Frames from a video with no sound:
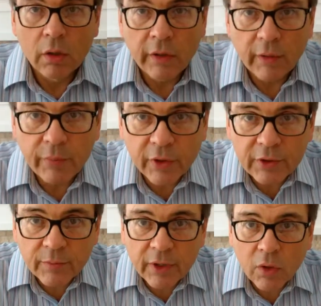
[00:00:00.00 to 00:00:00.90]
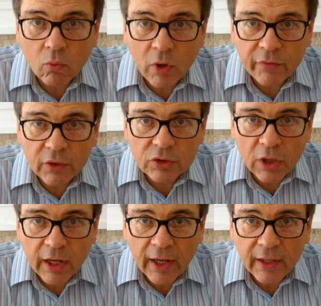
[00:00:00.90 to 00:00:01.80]
They appear to be rather
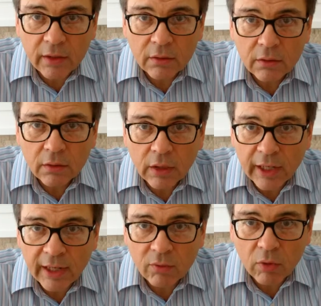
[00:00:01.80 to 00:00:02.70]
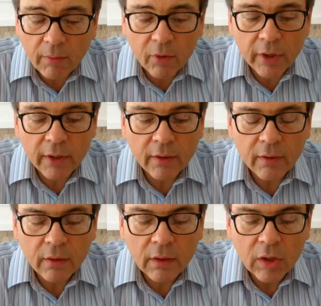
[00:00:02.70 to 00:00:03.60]
dry and rubbery,
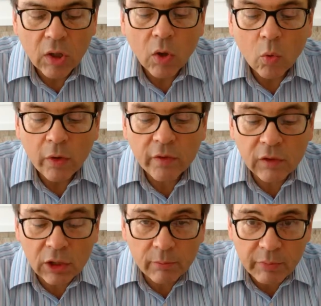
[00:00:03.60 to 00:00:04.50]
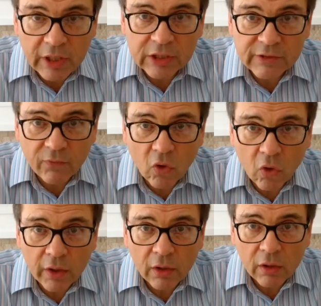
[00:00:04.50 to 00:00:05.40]
with little beads of
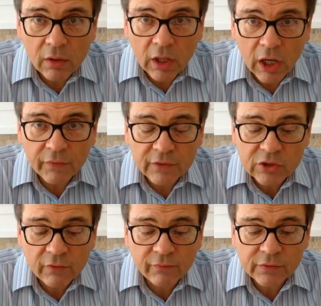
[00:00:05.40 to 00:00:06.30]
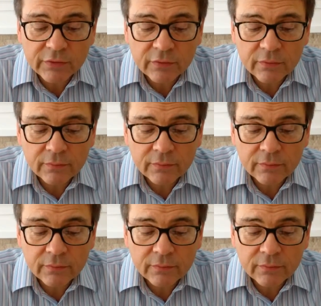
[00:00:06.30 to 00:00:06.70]
oil on the surface.